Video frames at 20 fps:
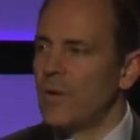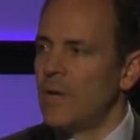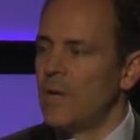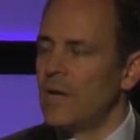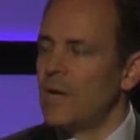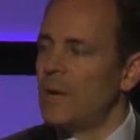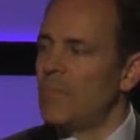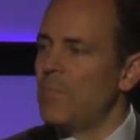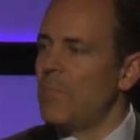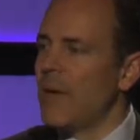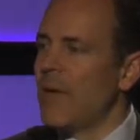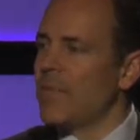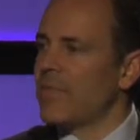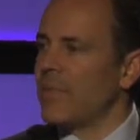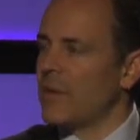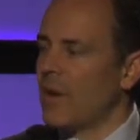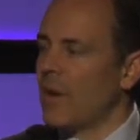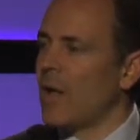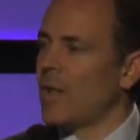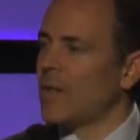and a
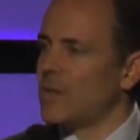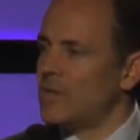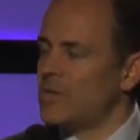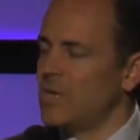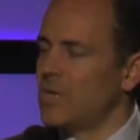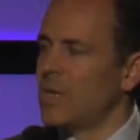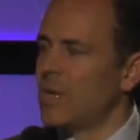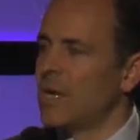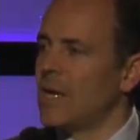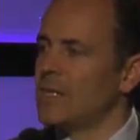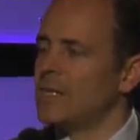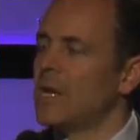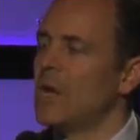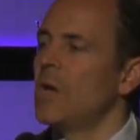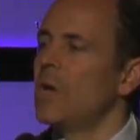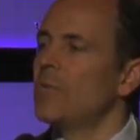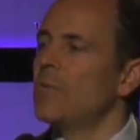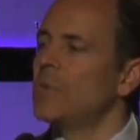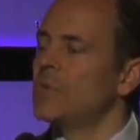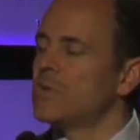methodology that has
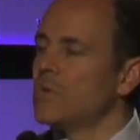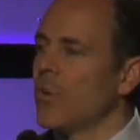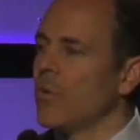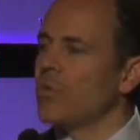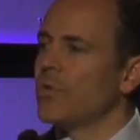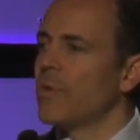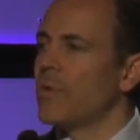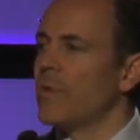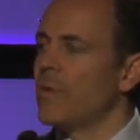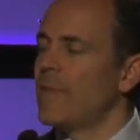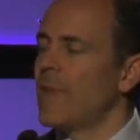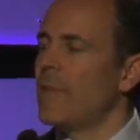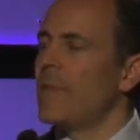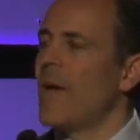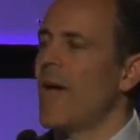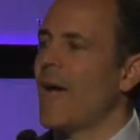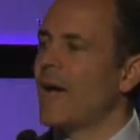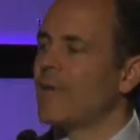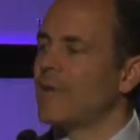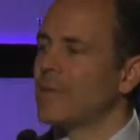resulted in them
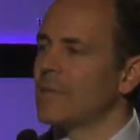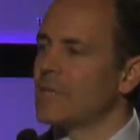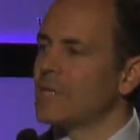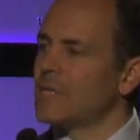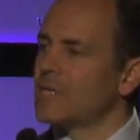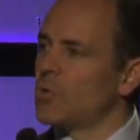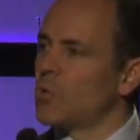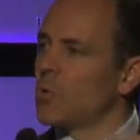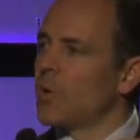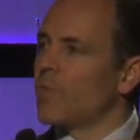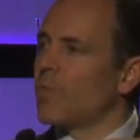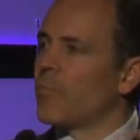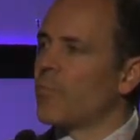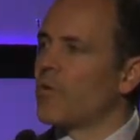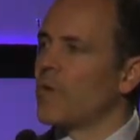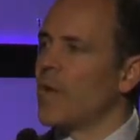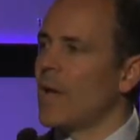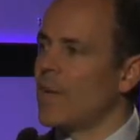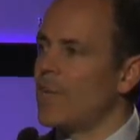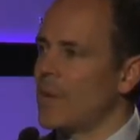having this sort of
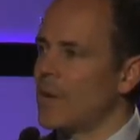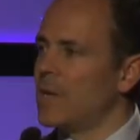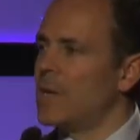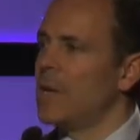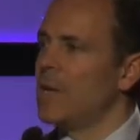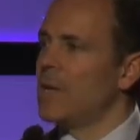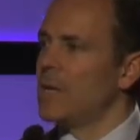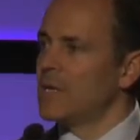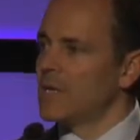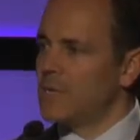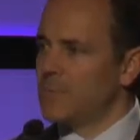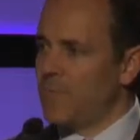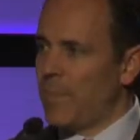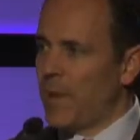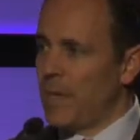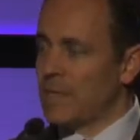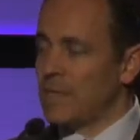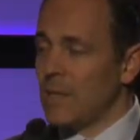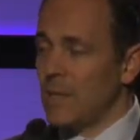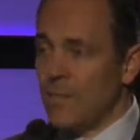preeminent
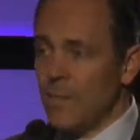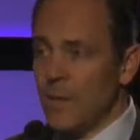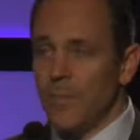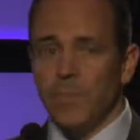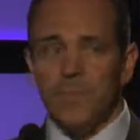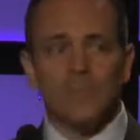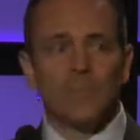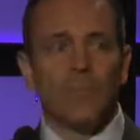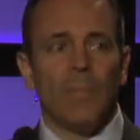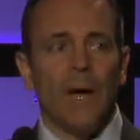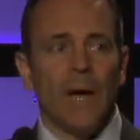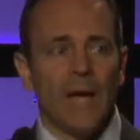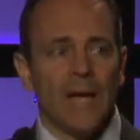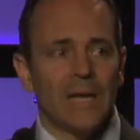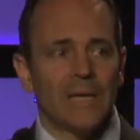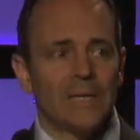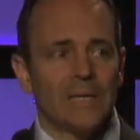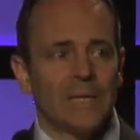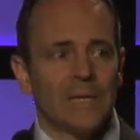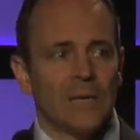space in people's
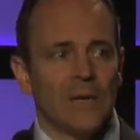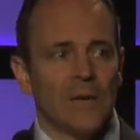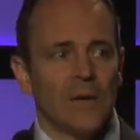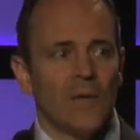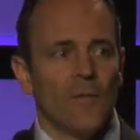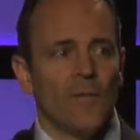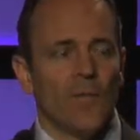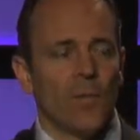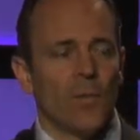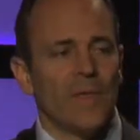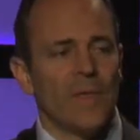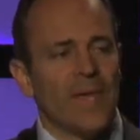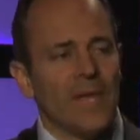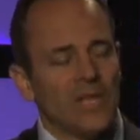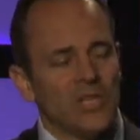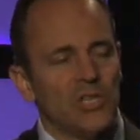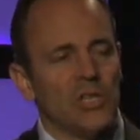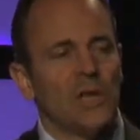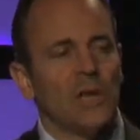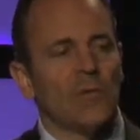minds for the
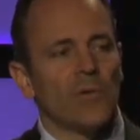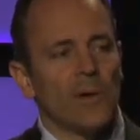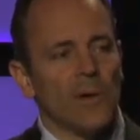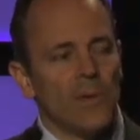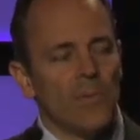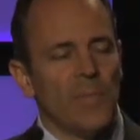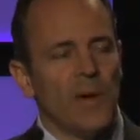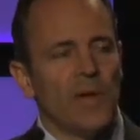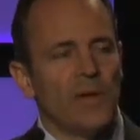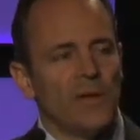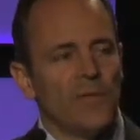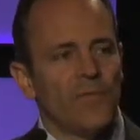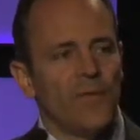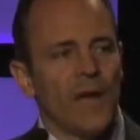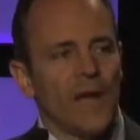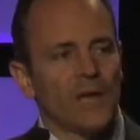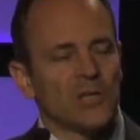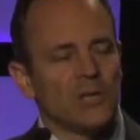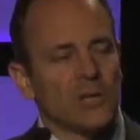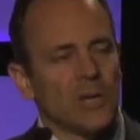engineering and
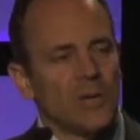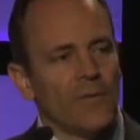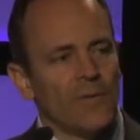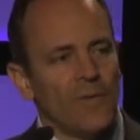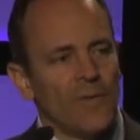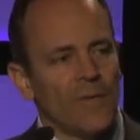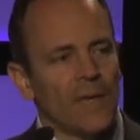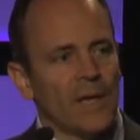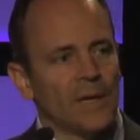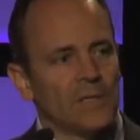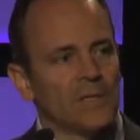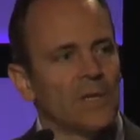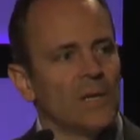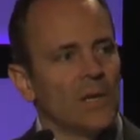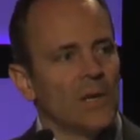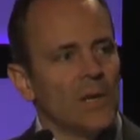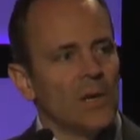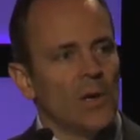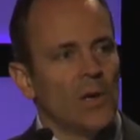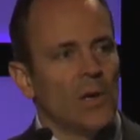manufacturing of things
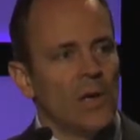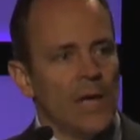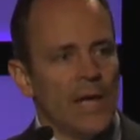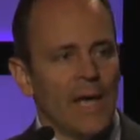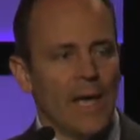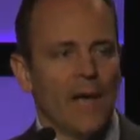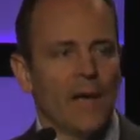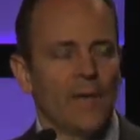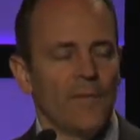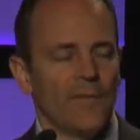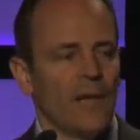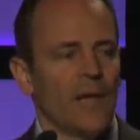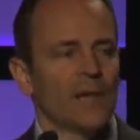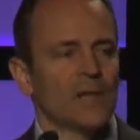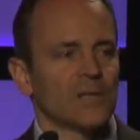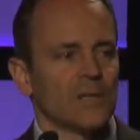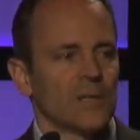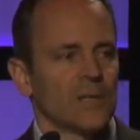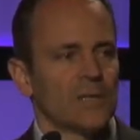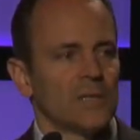of
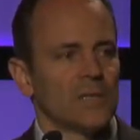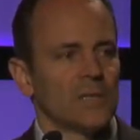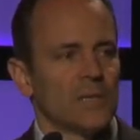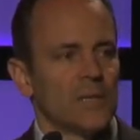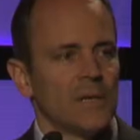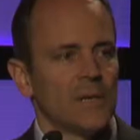excellence.